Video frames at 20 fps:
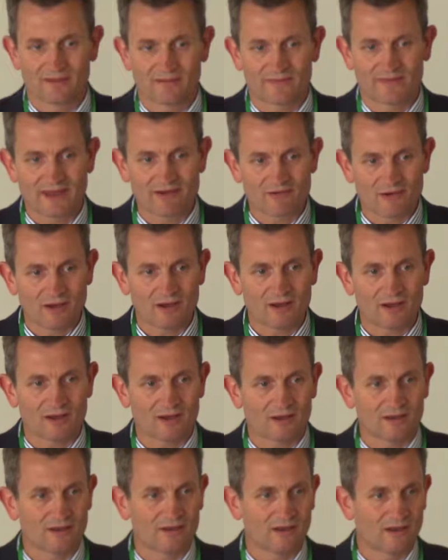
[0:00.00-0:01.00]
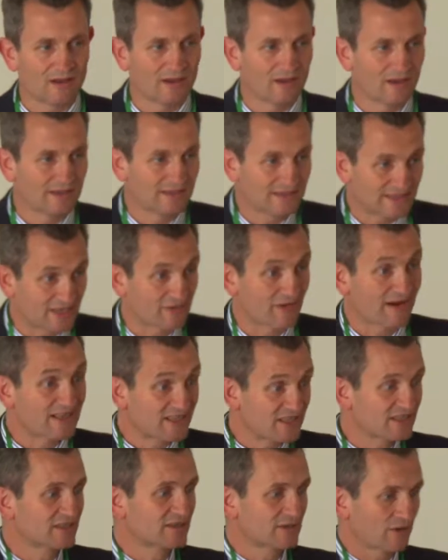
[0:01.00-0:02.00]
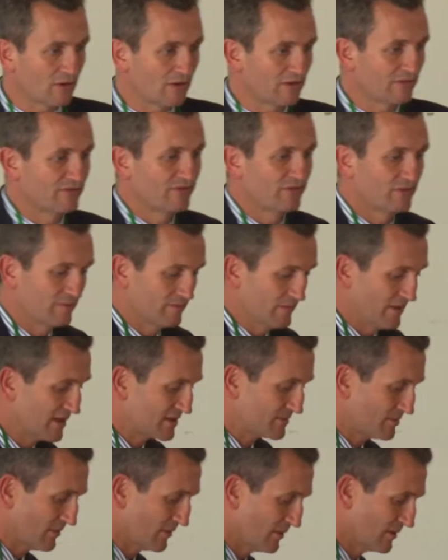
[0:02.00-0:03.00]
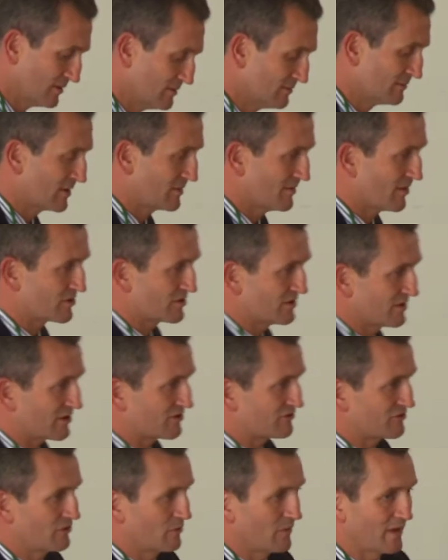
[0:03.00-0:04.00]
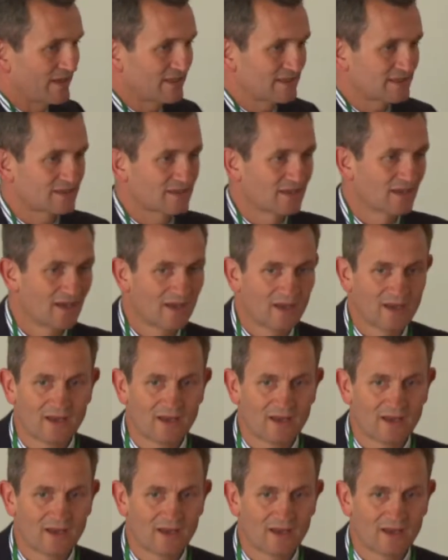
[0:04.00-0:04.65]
there are incinerators of municipal and commercial industrial waste